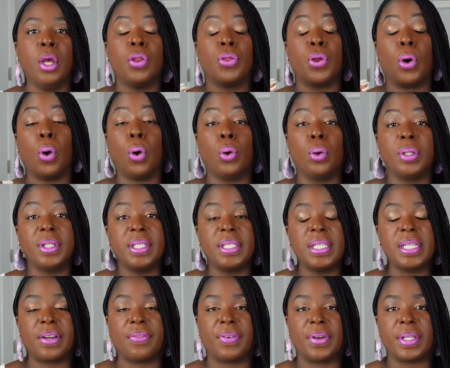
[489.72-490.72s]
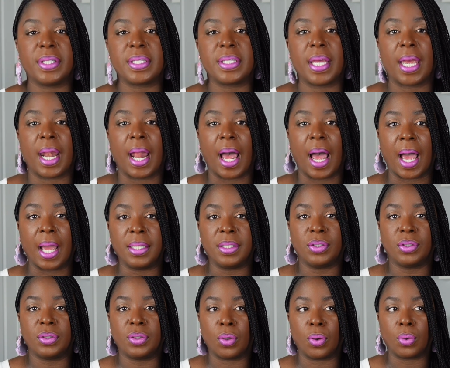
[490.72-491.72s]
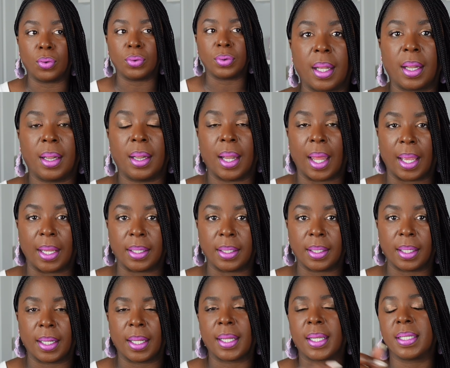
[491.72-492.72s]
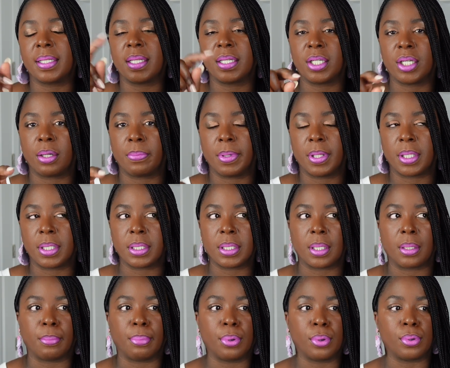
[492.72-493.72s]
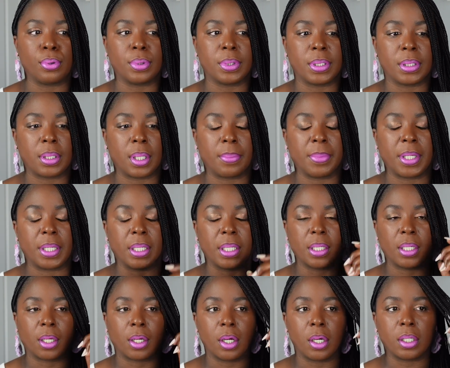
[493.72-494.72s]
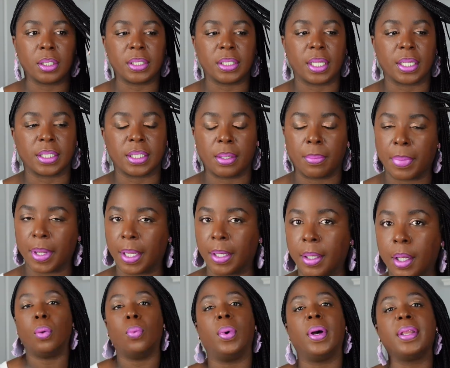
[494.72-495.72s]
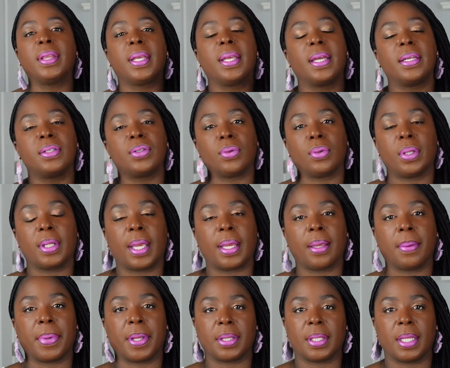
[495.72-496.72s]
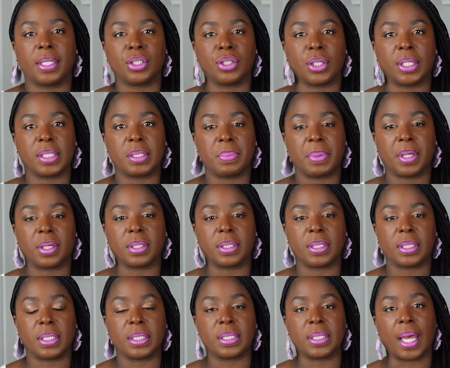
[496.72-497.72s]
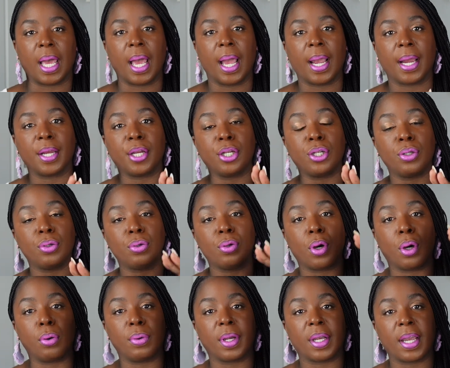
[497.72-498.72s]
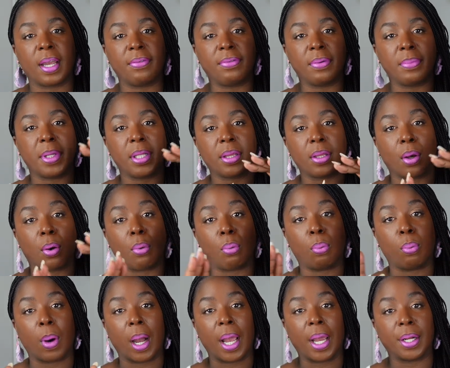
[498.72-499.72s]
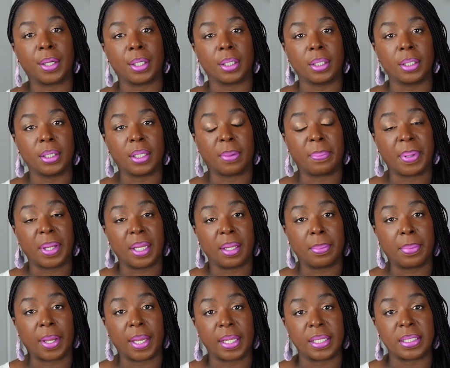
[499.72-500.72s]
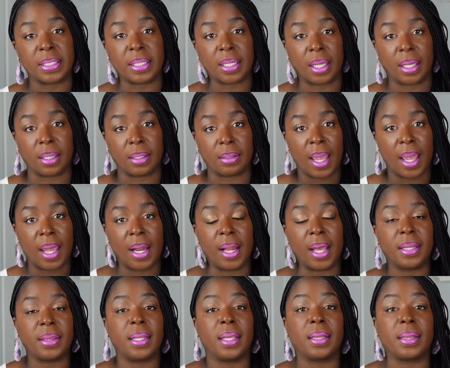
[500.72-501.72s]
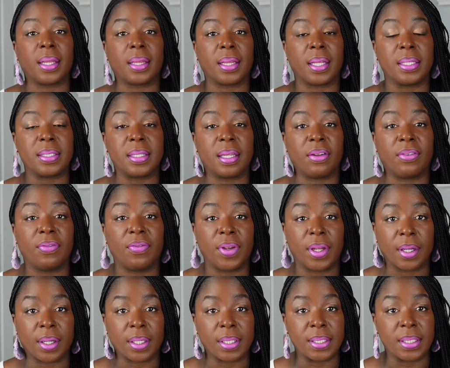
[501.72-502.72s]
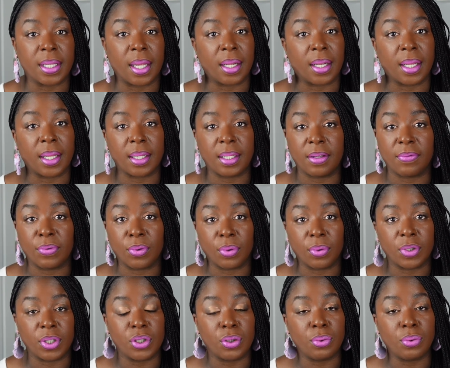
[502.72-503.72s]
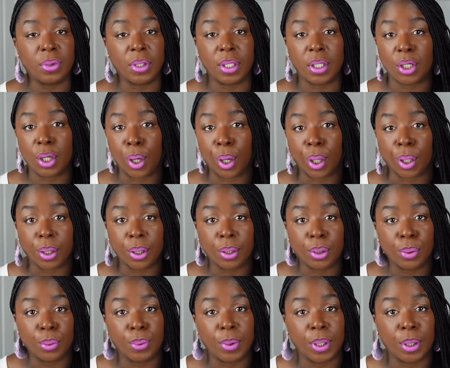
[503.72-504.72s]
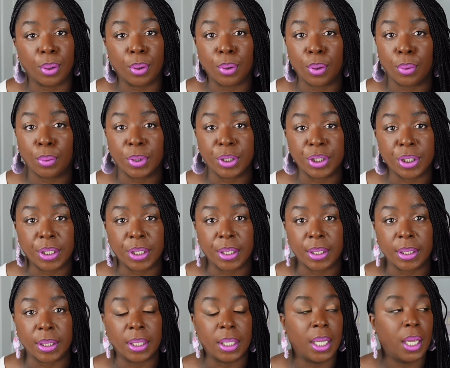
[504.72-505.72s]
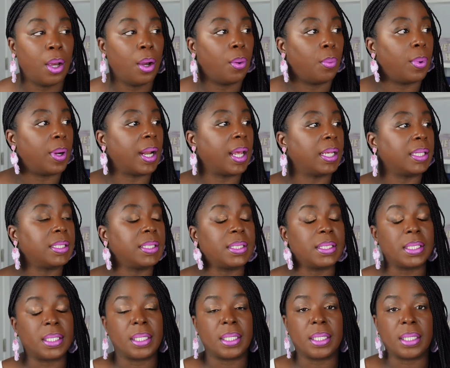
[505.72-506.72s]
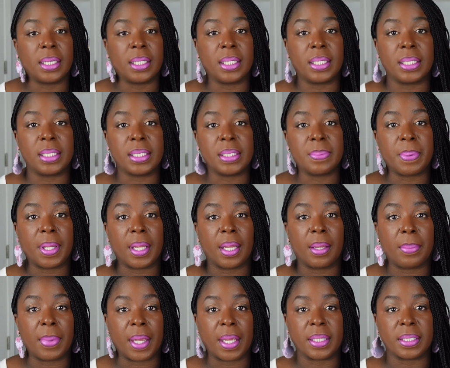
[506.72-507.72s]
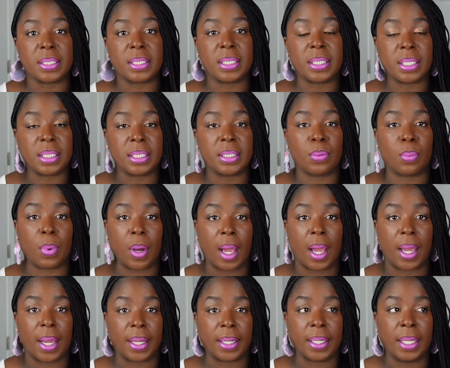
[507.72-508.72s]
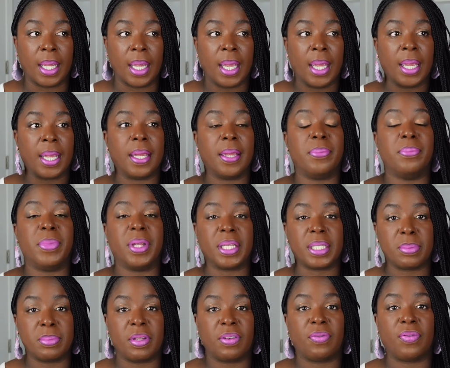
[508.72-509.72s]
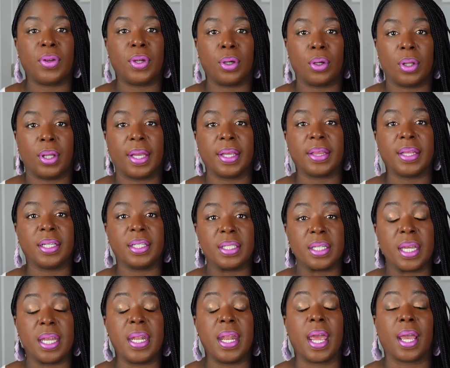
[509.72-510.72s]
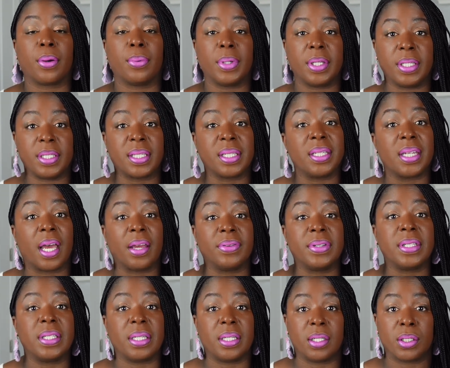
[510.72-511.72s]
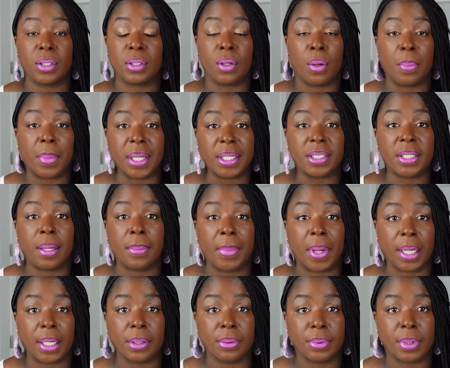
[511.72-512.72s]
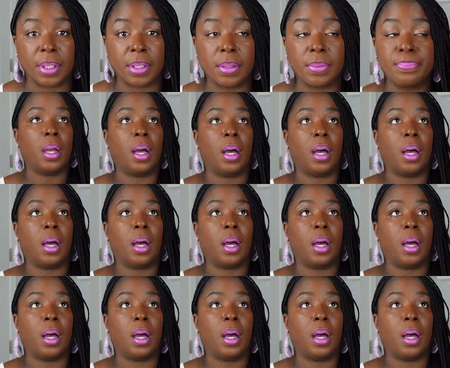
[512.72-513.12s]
The only difference that I don't like, and I guess I should have put this in the pros, I mean in the cons section, but one thing I don't like about that transparency is the higher you go in government, the wider the pay bands get. And I think that that's unfair because now they leave you shooting in the dark. You really don't know what you're getting. When I see these pay bands this wide, it makes me feel like there's inequities because I've seen it so much in my career.